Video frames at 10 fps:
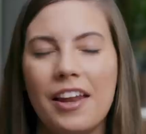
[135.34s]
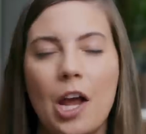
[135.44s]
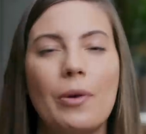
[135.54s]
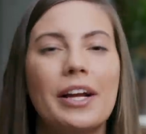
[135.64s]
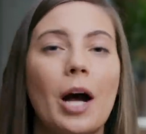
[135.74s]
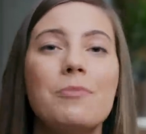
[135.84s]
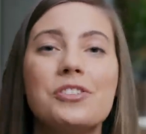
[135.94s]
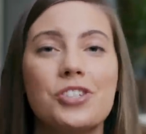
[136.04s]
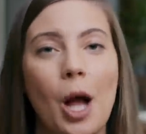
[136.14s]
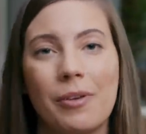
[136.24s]
Now, when it
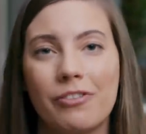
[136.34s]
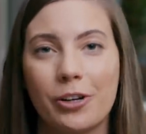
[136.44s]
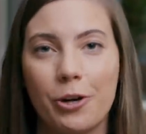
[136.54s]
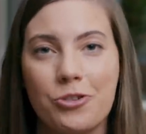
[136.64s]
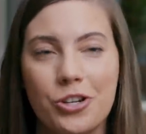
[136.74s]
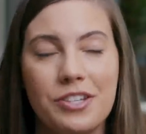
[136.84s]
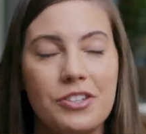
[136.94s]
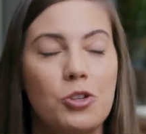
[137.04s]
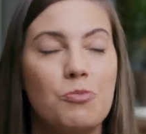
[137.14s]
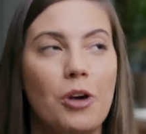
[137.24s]
comes to shopping for
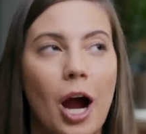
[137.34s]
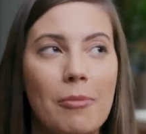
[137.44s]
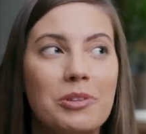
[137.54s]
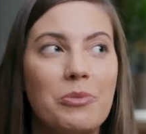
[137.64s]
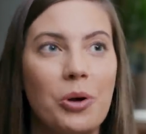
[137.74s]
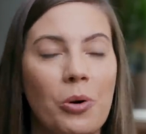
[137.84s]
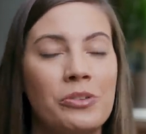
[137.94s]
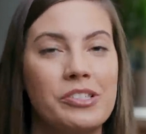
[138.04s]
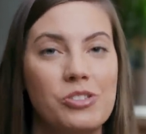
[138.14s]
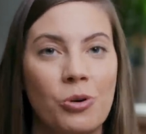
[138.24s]
groceries, you probably will go
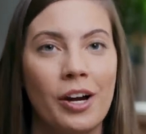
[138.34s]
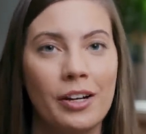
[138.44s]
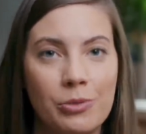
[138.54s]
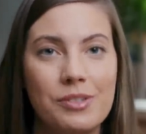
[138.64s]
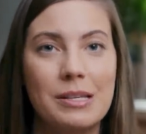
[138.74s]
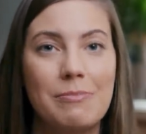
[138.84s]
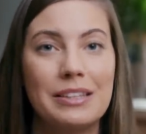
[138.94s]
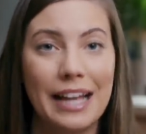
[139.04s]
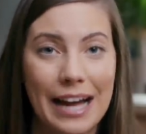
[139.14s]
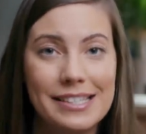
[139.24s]
in the store and you will see
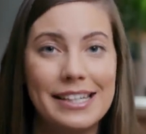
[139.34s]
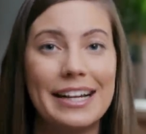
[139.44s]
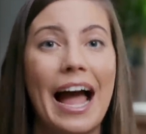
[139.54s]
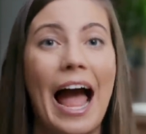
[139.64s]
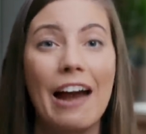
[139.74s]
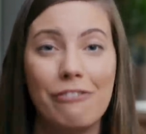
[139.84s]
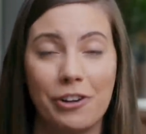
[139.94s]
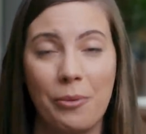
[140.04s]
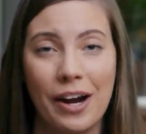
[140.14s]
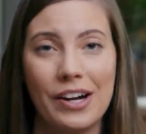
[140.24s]
plastic
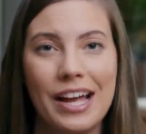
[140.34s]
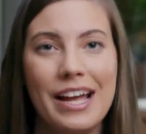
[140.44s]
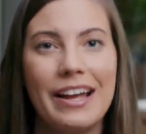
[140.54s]
everywhere.